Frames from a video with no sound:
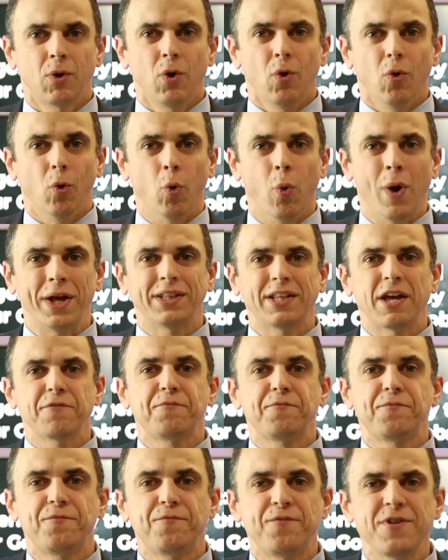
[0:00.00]
When the
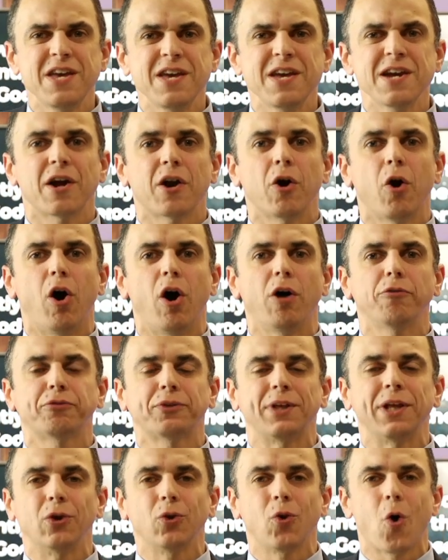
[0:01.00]
fear of
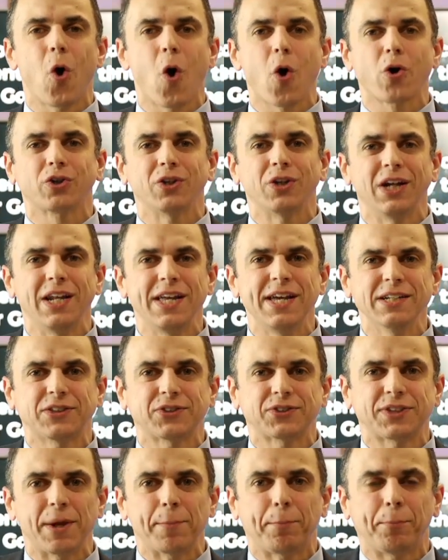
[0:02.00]
the Lord
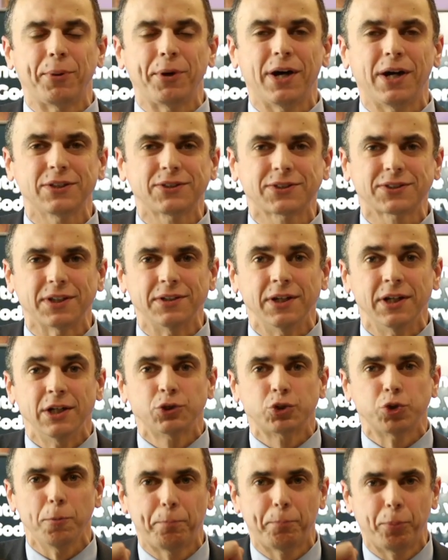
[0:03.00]
leads the person
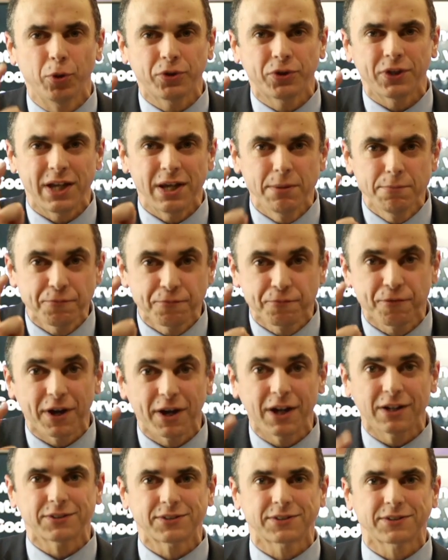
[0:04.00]
to put him
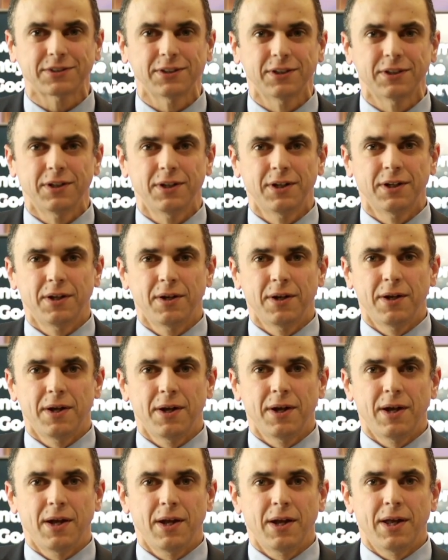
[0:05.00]
first.
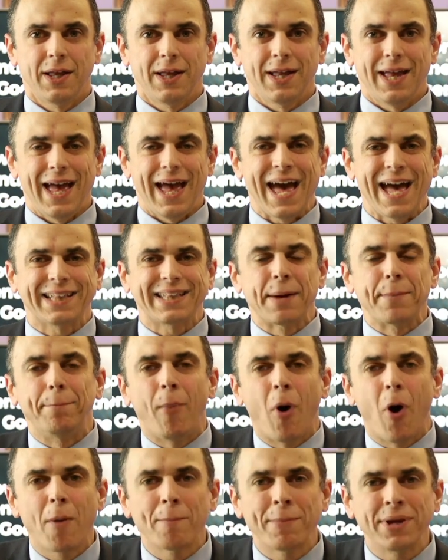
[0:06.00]
At the
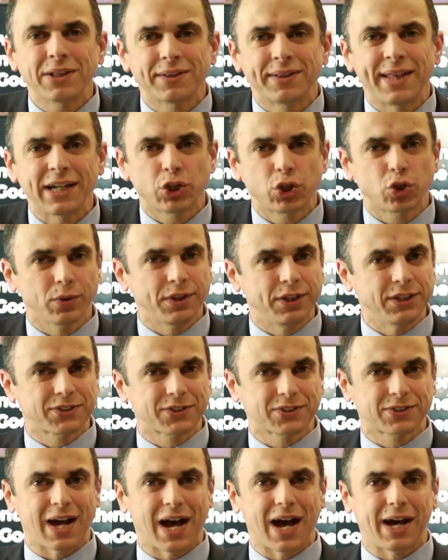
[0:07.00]
moment that you
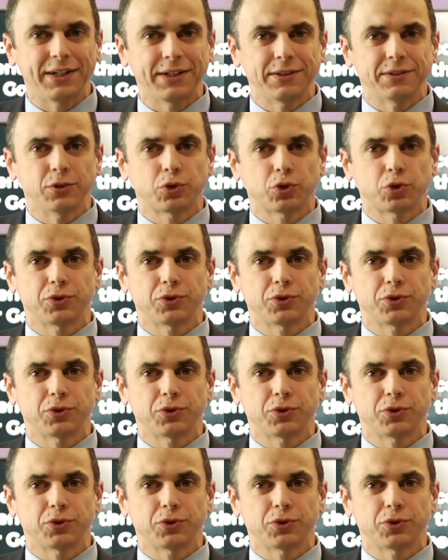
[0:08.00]
decide to